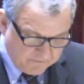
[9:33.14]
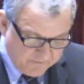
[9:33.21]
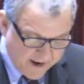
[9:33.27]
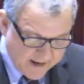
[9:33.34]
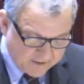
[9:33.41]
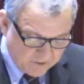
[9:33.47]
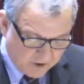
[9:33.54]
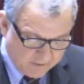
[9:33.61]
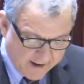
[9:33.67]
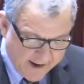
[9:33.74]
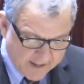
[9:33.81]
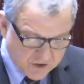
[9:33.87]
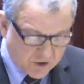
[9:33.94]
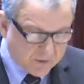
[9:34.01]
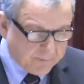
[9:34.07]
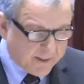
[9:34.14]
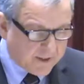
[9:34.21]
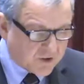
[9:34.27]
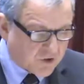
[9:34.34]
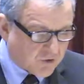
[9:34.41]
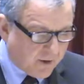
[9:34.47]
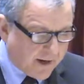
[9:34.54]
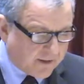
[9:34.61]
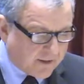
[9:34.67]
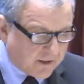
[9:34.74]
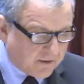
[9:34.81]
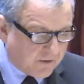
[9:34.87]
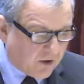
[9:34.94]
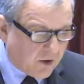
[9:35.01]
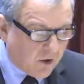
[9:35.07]
in fact are actually being
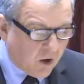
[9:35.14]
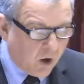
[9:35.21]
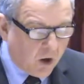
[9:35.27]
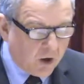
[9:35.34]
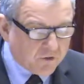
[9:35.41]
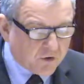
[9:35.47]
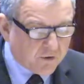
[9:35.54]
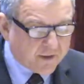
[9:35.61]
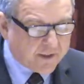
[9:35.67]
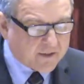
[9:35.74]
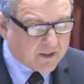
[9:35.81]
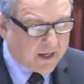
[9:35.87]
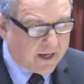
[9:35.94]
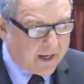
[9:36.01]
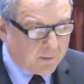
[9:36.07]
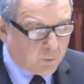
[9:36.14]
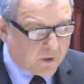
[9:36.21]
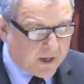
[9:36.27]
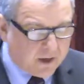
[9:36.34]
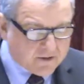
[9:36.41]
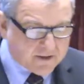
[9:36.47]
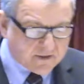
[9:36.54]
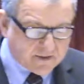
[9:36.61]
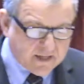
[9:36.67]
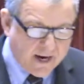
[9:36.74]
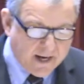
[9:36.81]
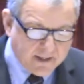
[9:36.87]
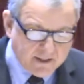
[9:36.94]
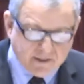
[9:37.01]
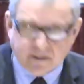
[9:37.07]
strengthened all during a time when our
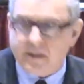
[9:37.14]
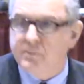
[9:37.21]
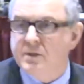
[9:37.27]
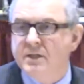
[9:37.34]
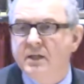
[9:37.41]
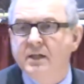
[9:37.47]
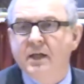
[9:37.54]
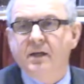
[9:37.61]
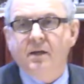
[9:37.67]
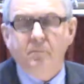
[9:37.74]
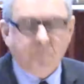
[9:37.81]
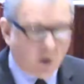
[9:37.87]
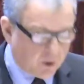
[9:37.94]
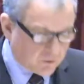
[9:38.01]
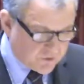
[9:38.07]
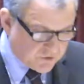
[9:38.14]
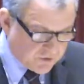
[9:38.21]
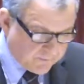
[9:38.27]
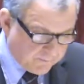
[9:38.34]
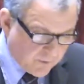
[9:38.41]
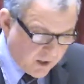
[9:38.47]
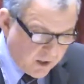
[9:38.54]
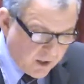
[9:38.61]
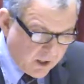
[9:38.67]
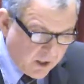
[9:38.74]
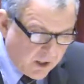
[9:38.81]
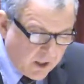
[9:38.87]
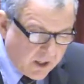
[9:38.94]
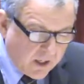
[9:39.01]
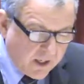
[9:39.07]
society seems to need it most.
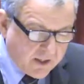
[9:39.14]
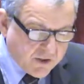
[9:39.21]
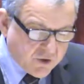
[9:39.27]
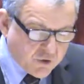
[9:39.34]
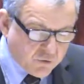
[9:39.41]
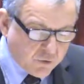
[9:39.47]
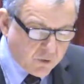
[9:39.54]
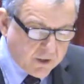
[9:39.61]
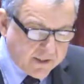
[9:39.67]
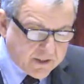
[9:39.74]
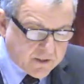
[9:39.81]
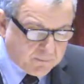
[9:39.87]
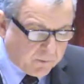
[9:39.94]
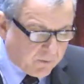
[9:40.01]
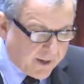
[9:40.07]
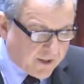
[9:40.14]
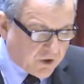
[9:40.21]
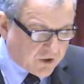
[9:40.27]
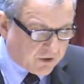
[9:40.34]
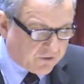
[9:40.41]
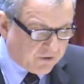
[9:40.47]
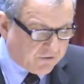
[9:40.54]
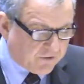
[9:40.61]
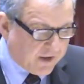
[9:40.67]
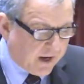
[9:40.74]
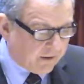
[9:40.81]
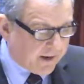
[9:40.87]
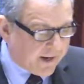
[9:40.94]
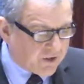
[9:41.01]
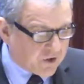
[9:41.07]
It is truly inspirational to see
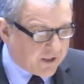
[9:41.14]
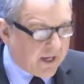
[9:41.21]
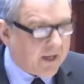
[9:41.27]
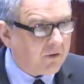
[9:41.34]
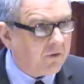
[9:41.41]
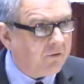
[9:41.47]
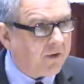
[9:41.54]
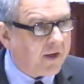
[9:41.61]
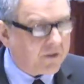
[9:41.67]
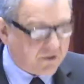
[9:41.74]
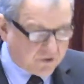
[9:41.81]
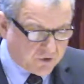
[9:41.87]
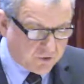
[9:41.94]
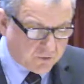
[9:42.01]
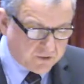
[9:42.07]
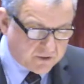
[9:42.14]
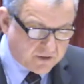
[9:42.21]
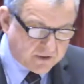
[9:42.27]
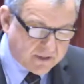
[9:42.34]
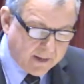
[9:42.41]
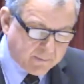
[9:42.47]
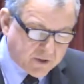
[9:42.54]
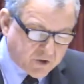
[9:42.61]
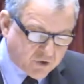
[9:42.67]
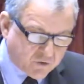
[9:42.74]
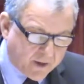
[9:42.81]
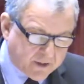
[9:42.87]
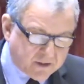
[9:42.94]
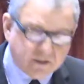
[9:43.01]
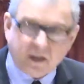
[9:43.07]
our educators and students
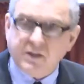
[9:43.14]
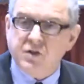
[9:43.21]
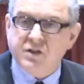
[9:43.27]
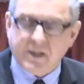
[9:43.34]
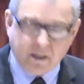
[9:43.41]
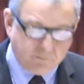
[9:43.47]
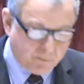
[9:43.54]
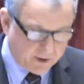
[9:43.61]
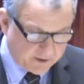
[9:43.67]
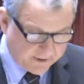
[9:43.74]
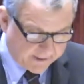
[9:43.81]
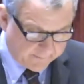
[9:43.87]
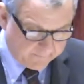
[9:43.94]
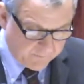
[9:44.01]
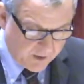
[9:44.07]
demonstrate such team building,